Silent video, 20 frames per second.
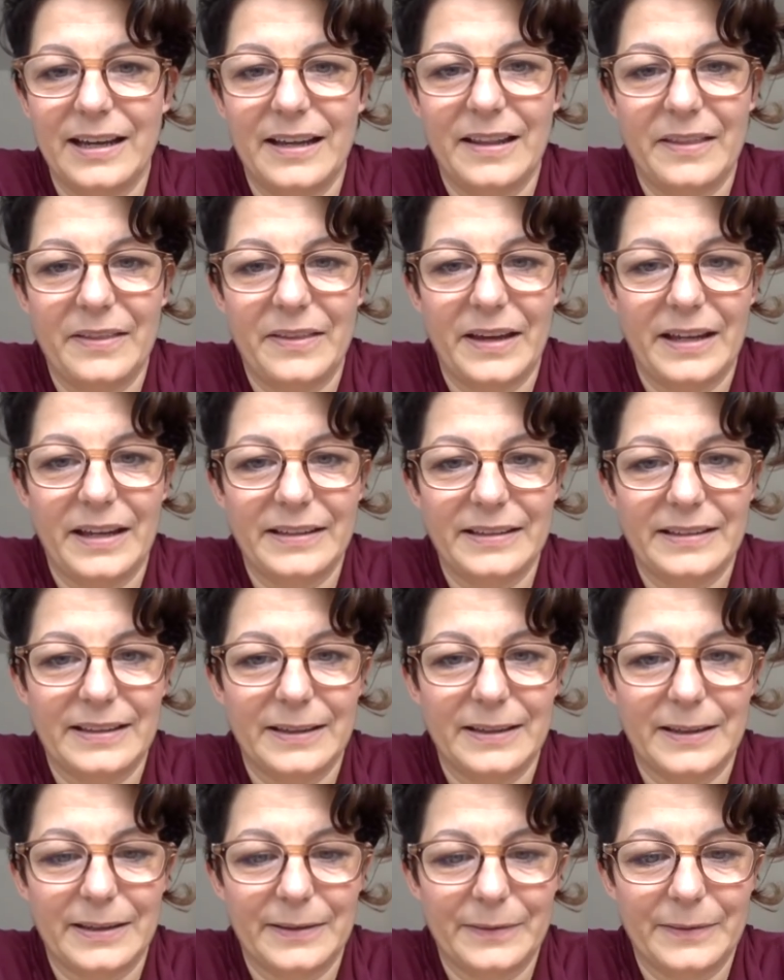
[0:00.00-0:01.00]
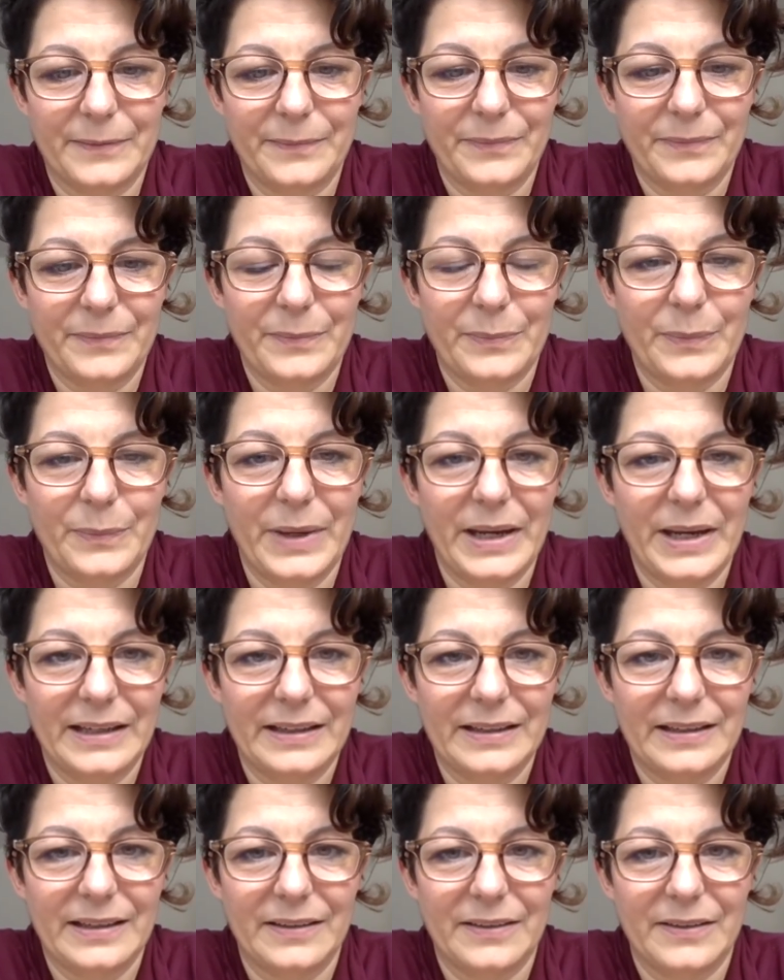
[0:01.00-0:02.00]
that
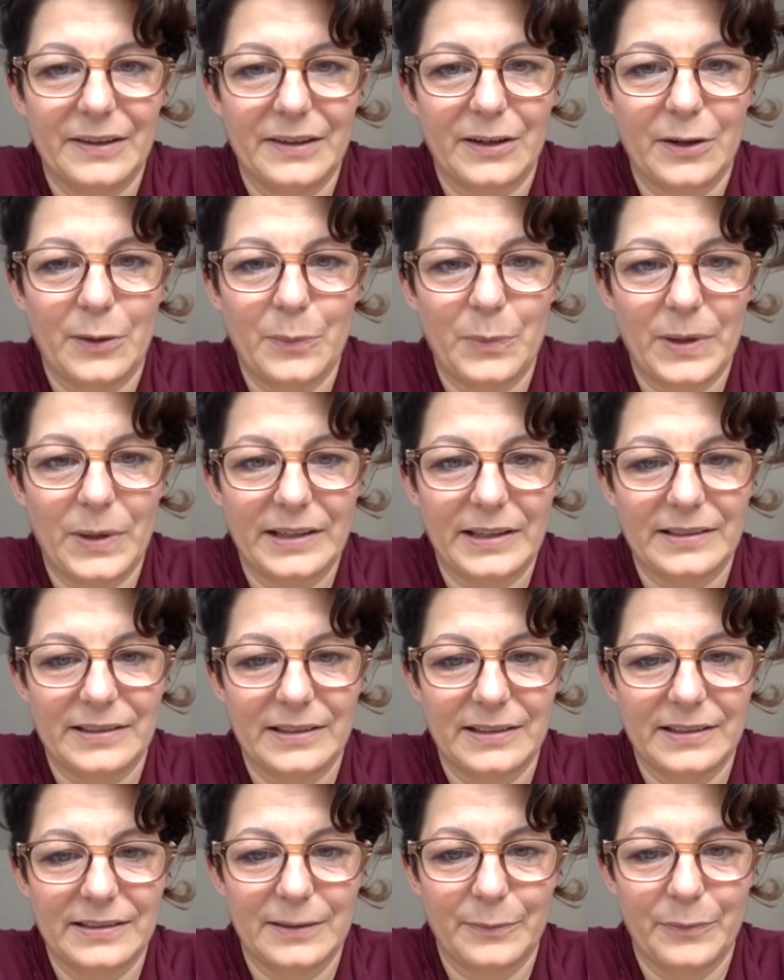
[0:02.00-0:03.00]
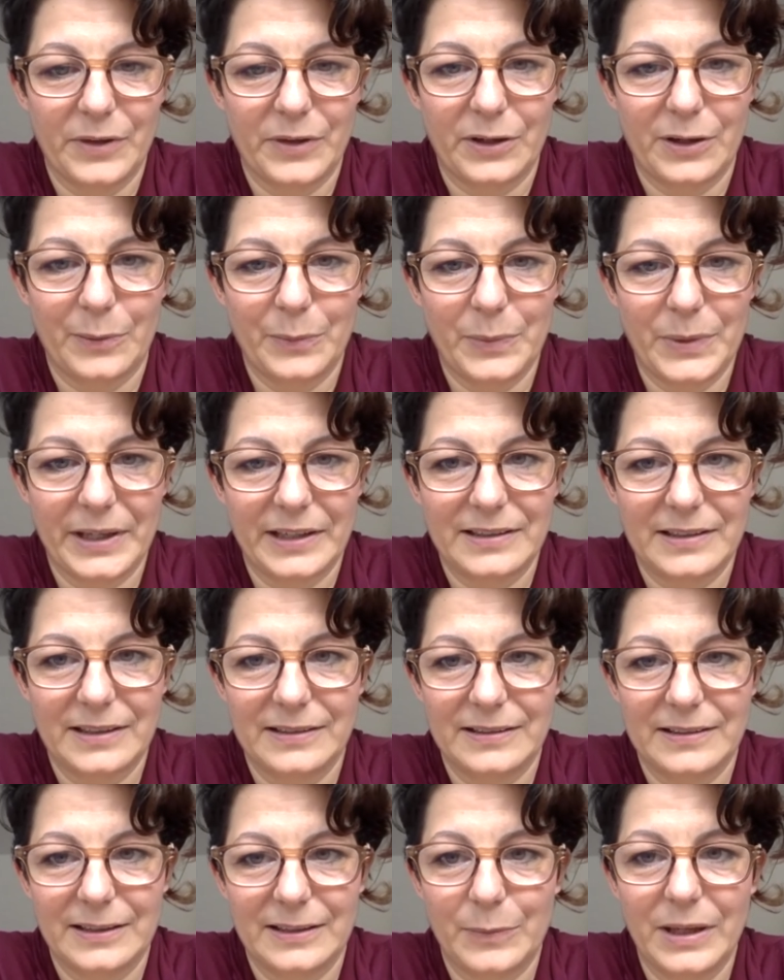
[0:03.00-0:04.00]
make the complex system the complex
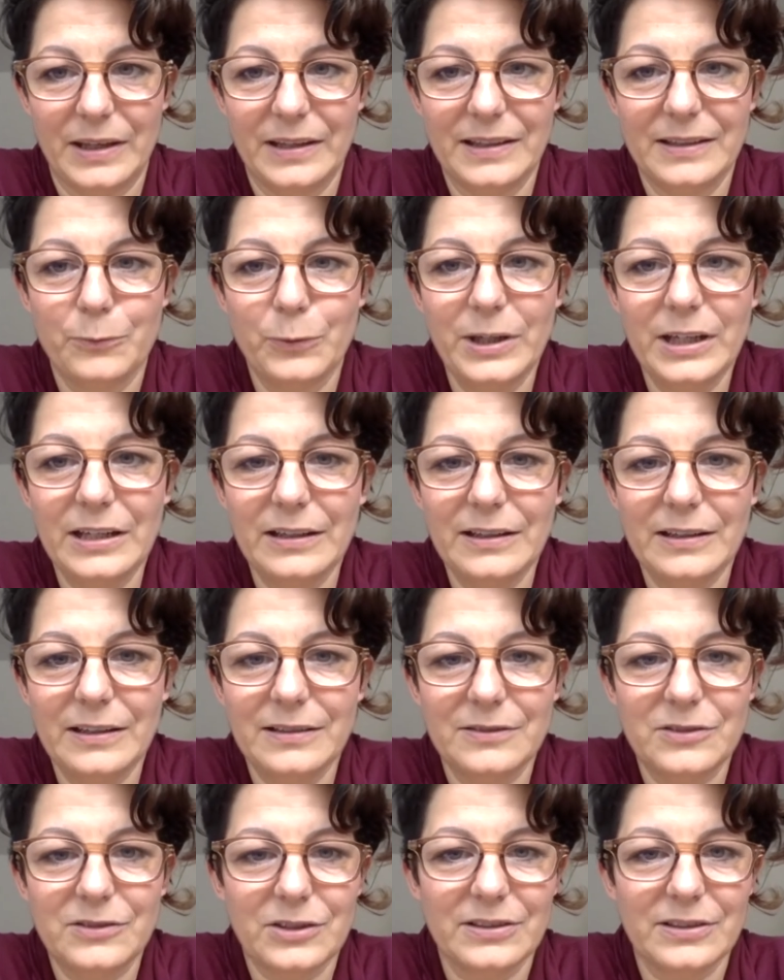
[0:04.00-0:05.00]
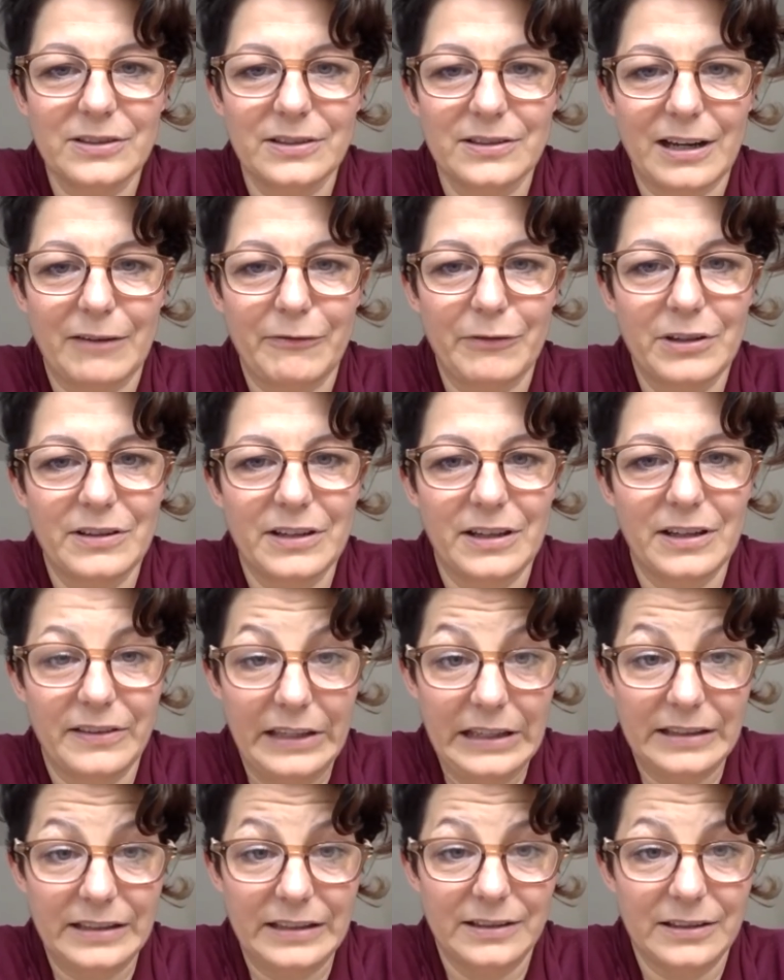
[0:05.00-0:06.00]
system. And we just discovered that
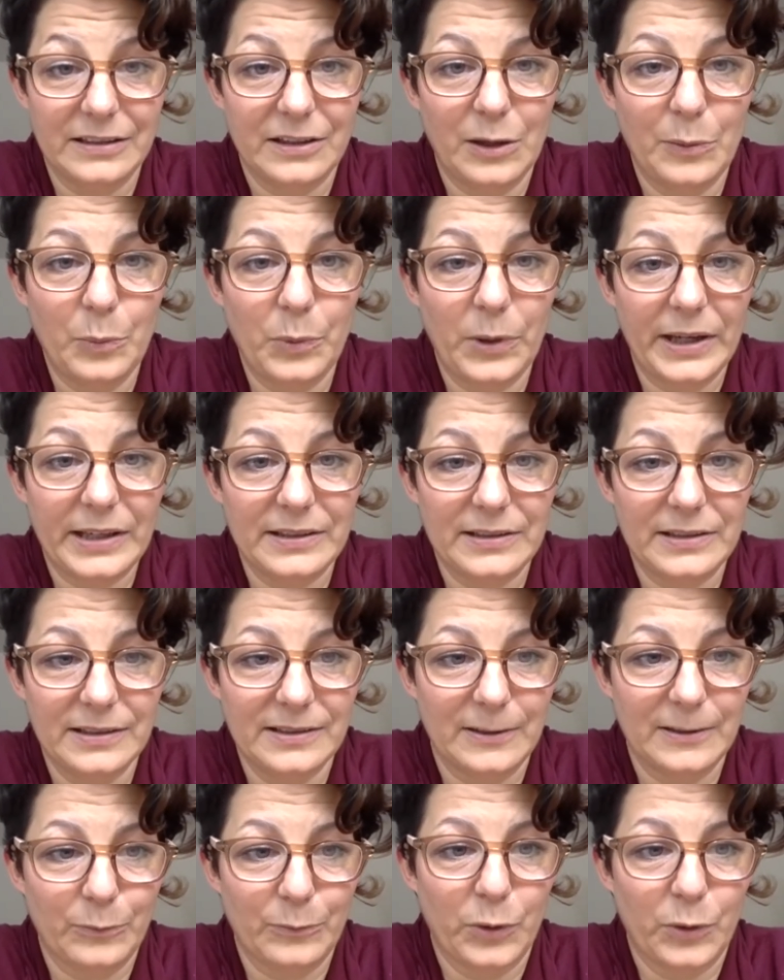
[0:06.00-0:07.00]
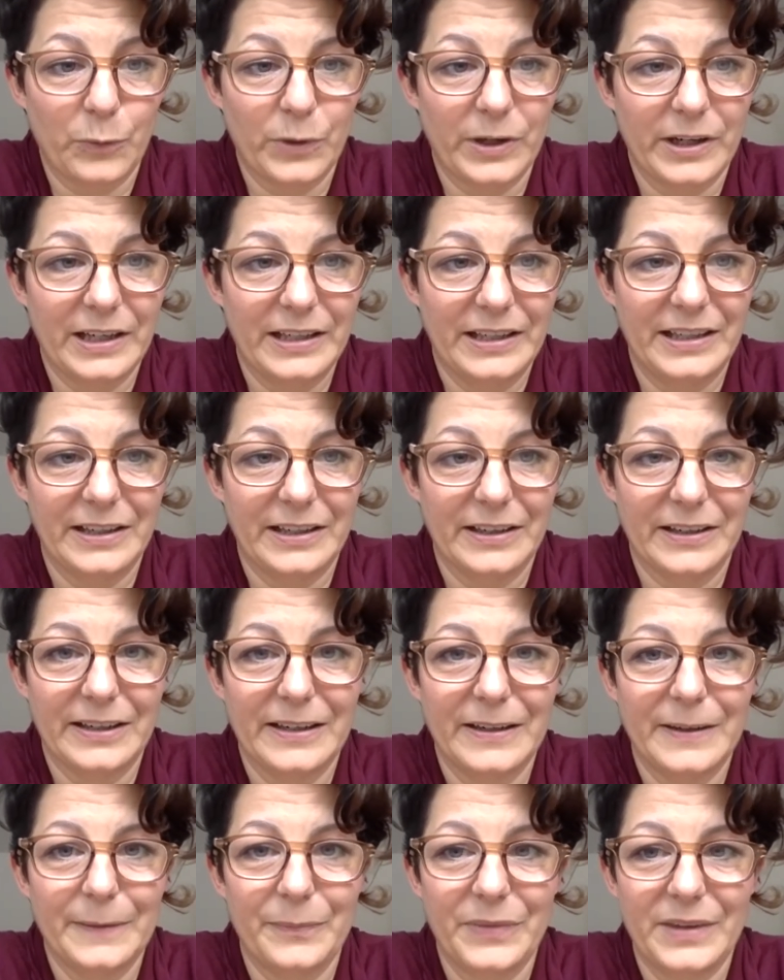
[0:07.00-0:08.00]
this is a complex system, what we're in here,
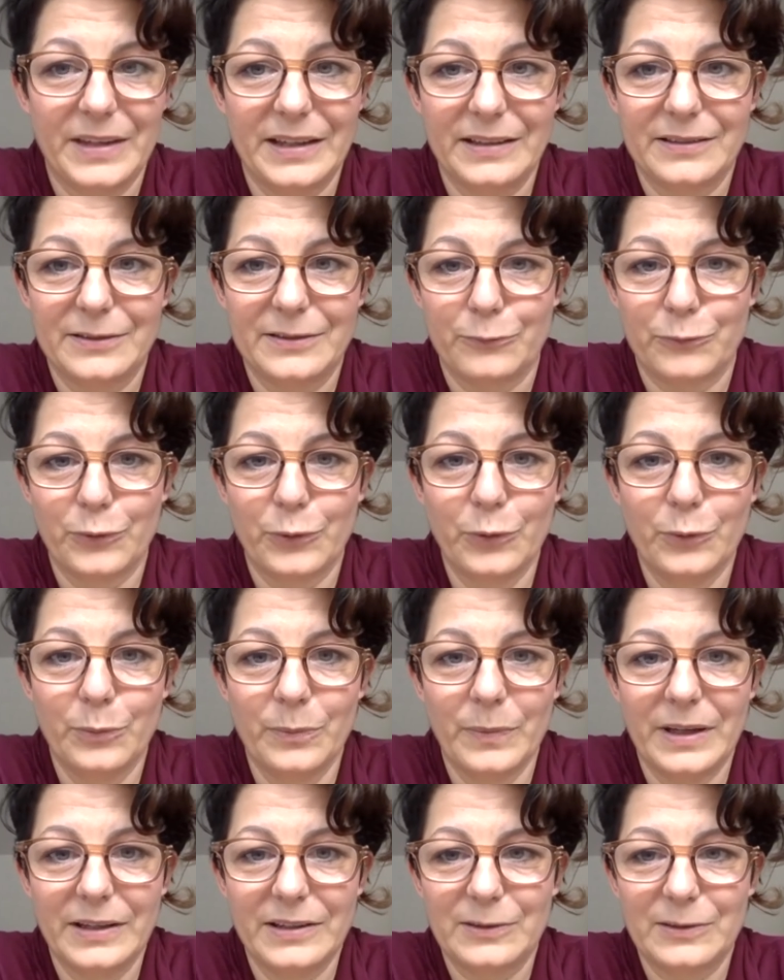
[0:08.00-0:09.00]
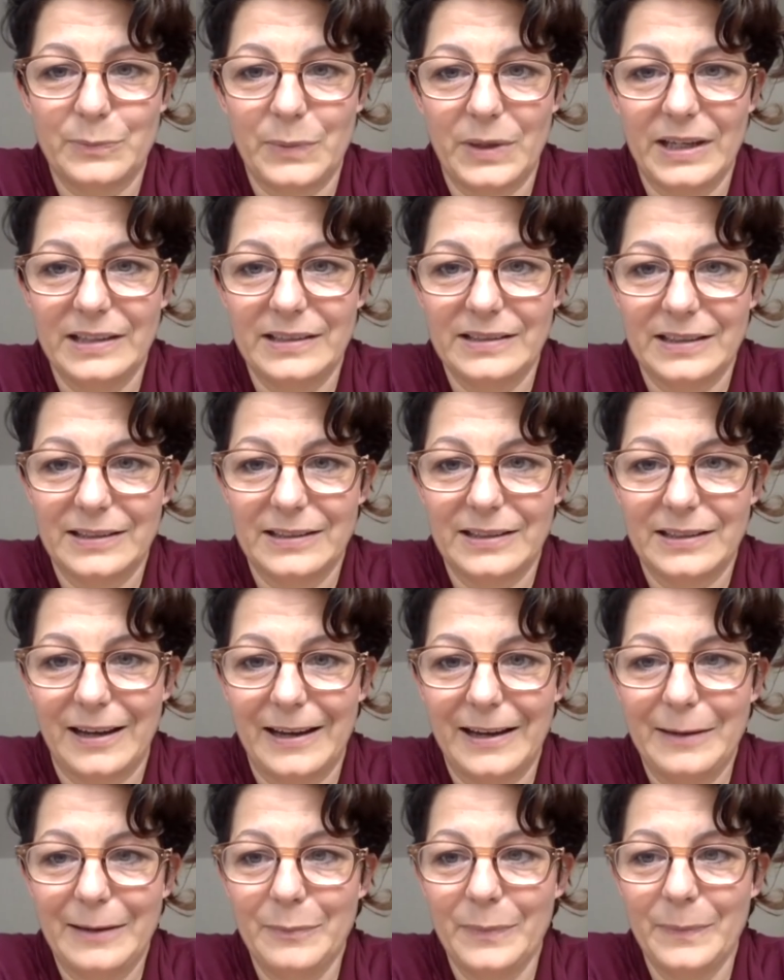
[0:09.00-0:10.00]
this room and space and
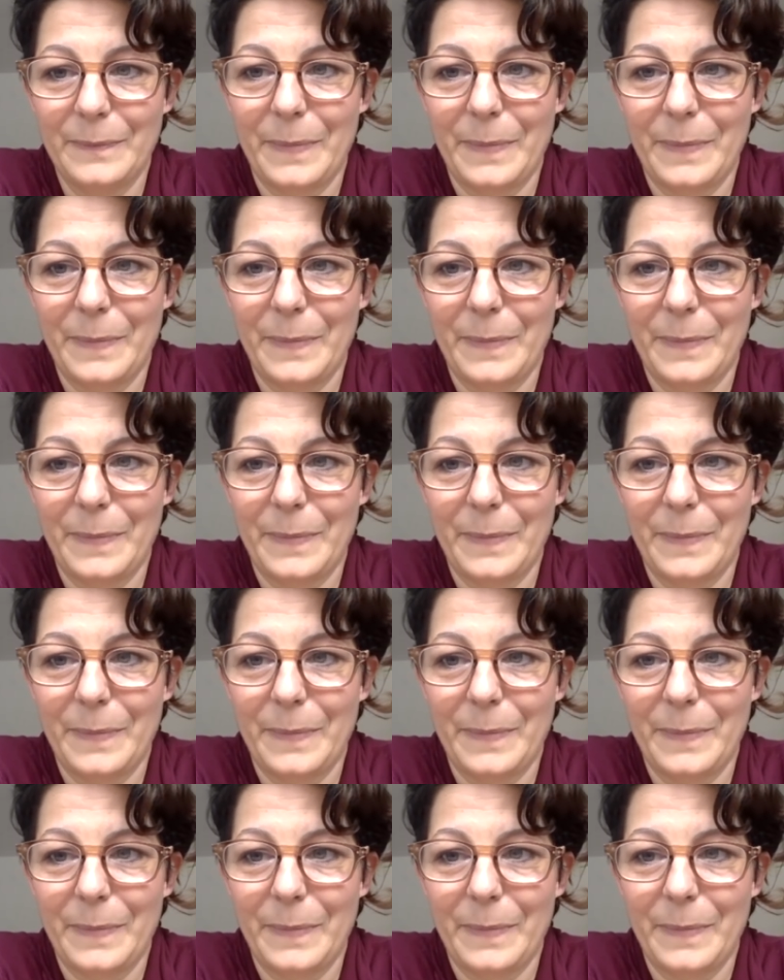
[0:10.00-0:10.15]
time,